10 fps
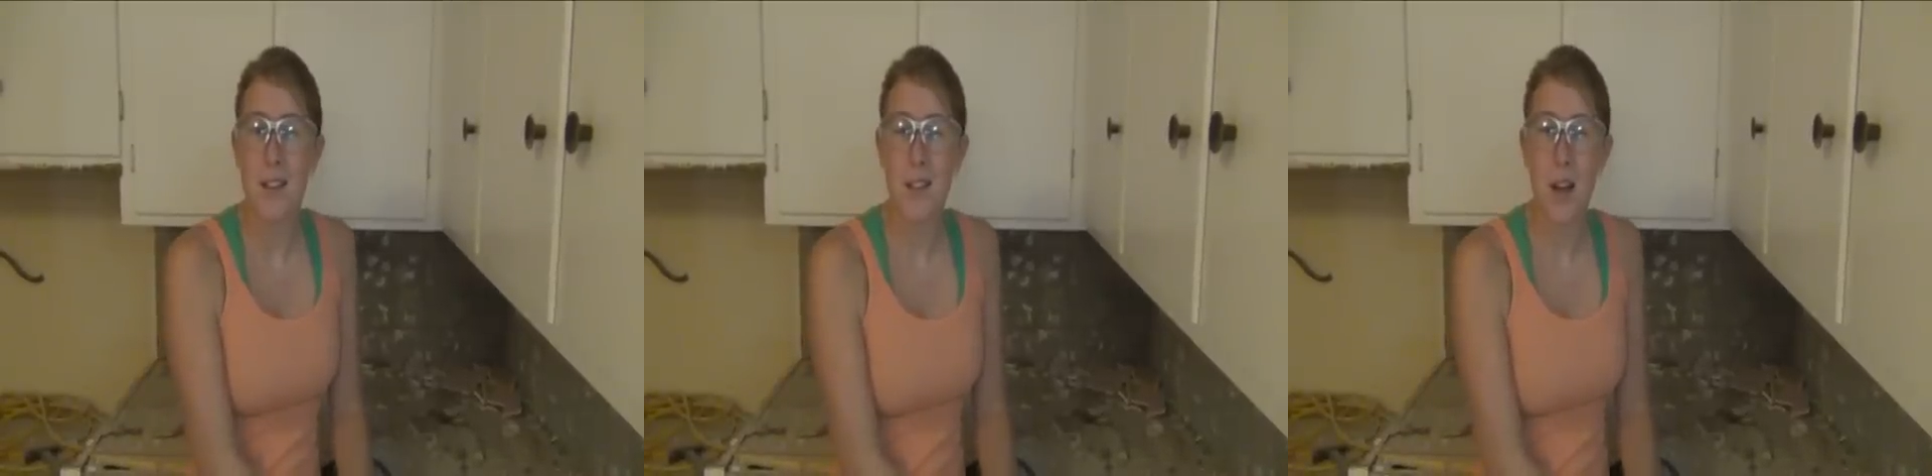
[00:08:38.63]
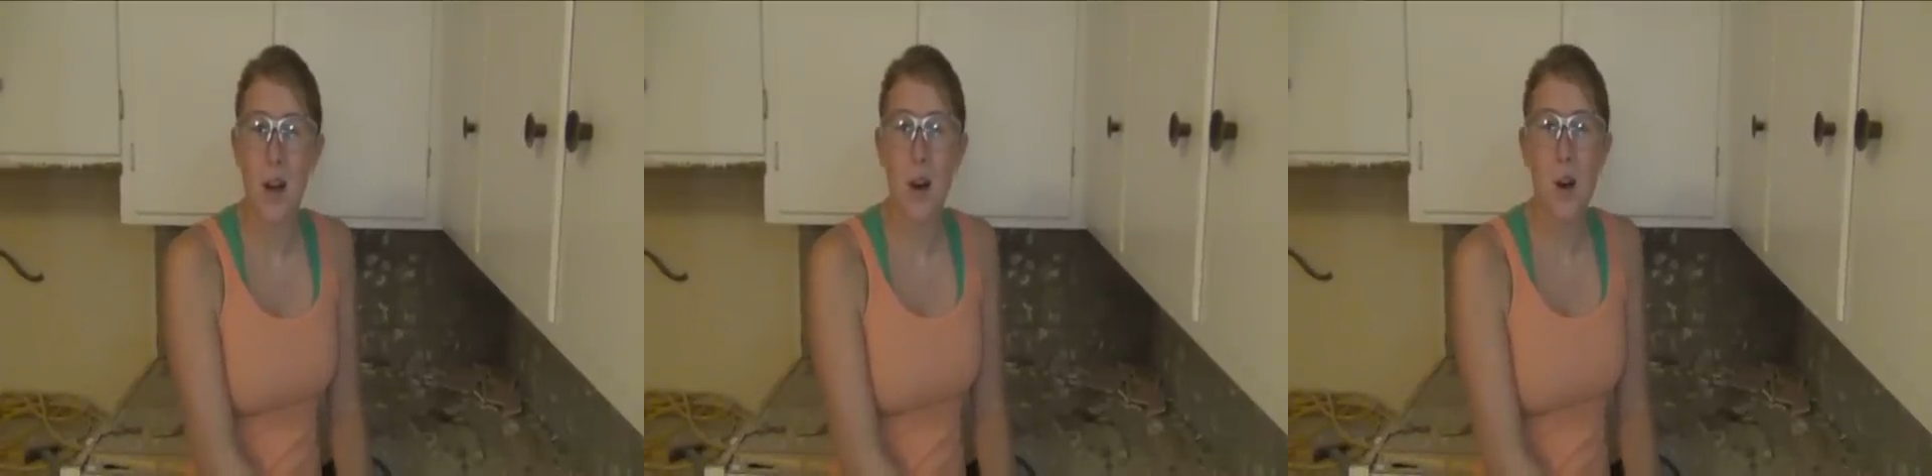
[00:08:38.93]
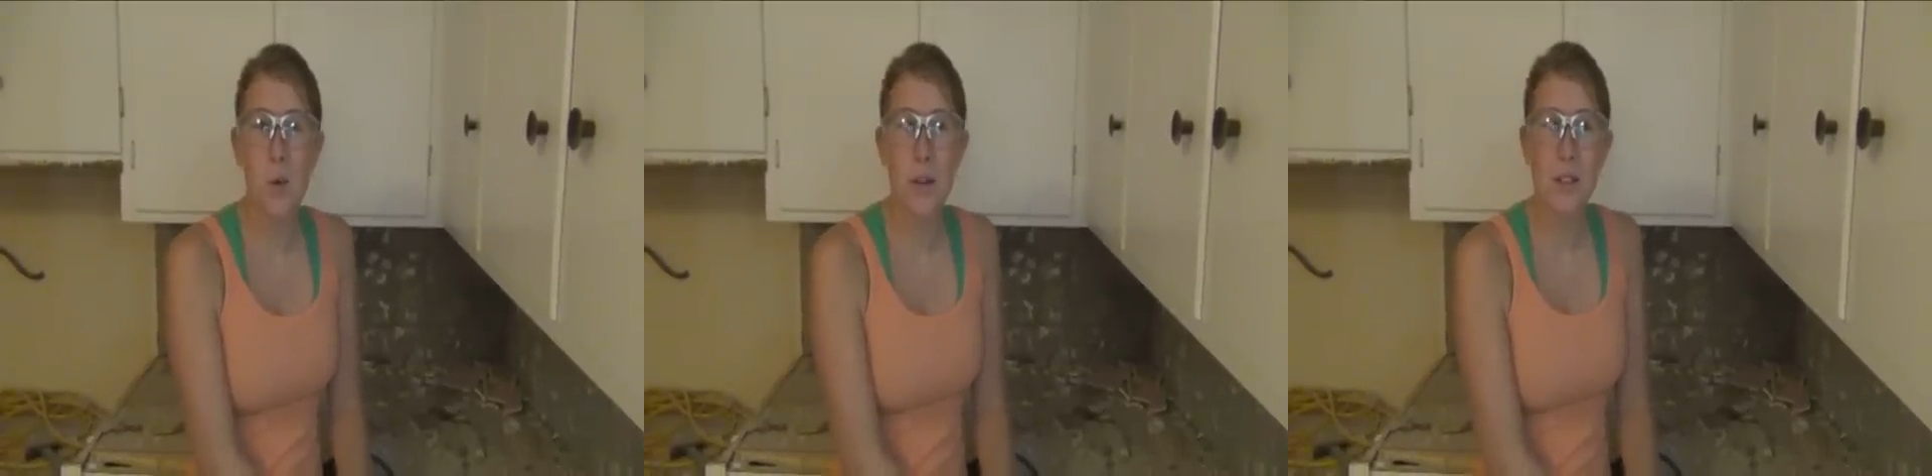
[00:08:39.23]

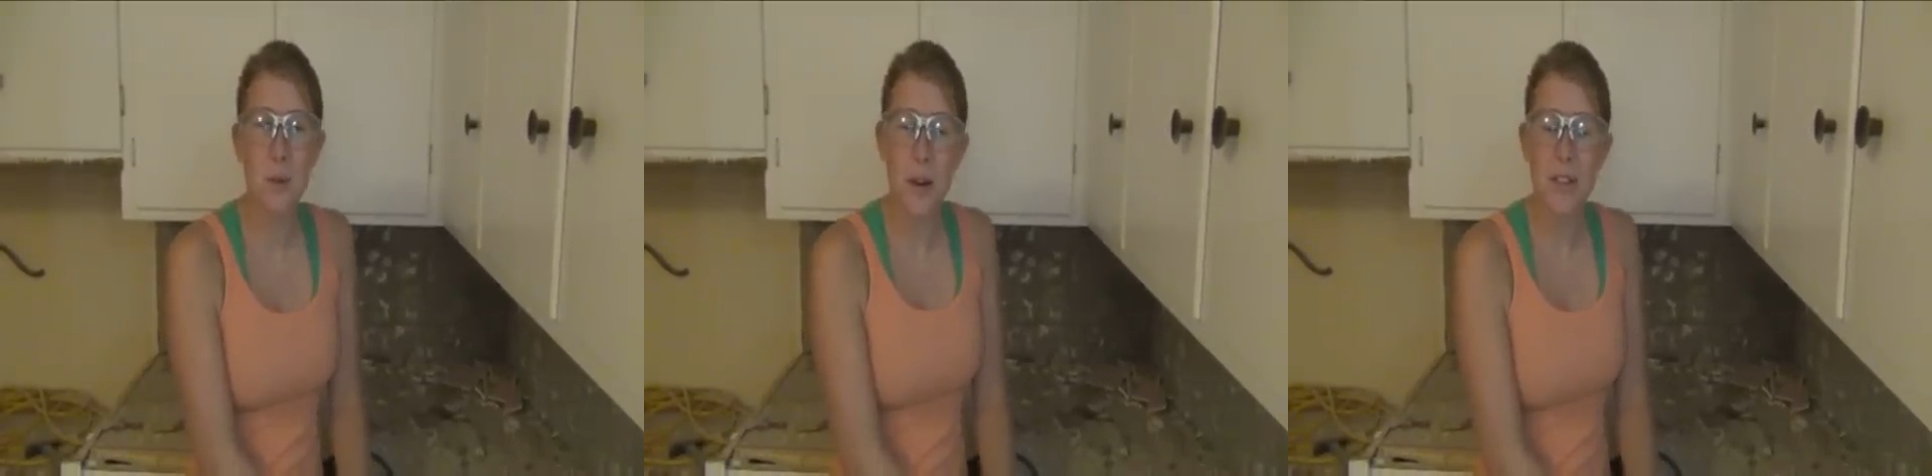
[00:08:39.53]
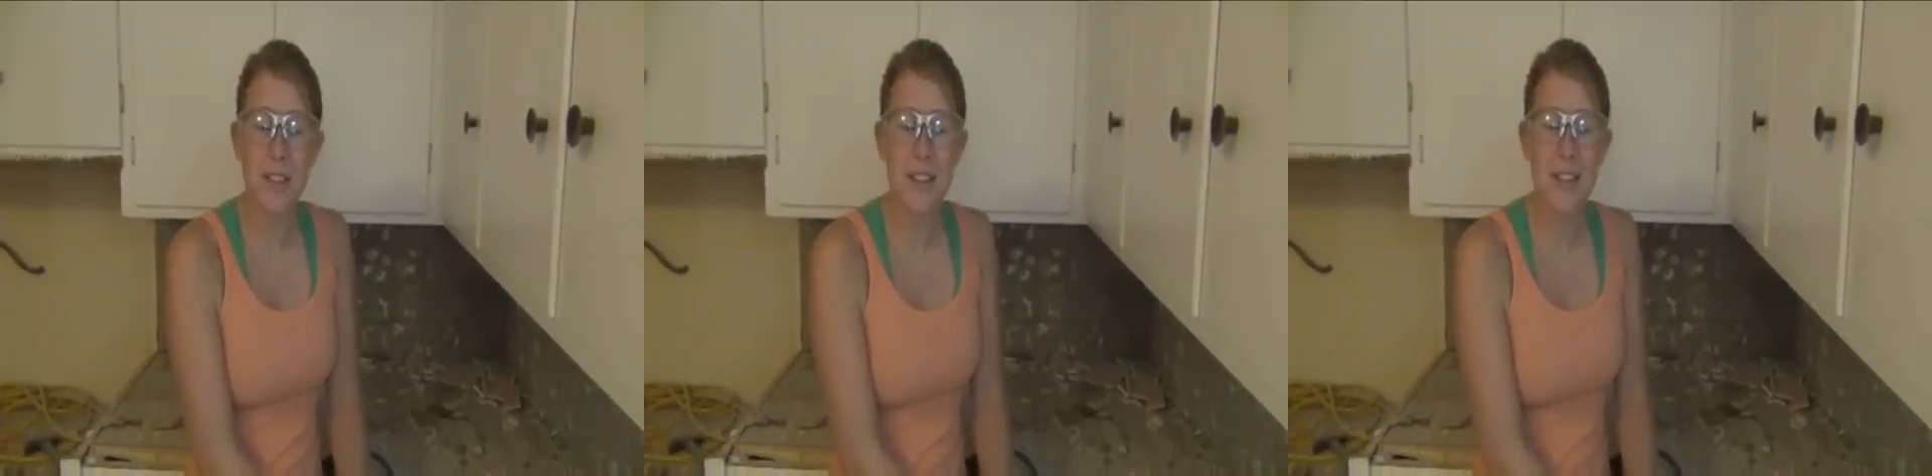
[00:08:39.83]
So was it worth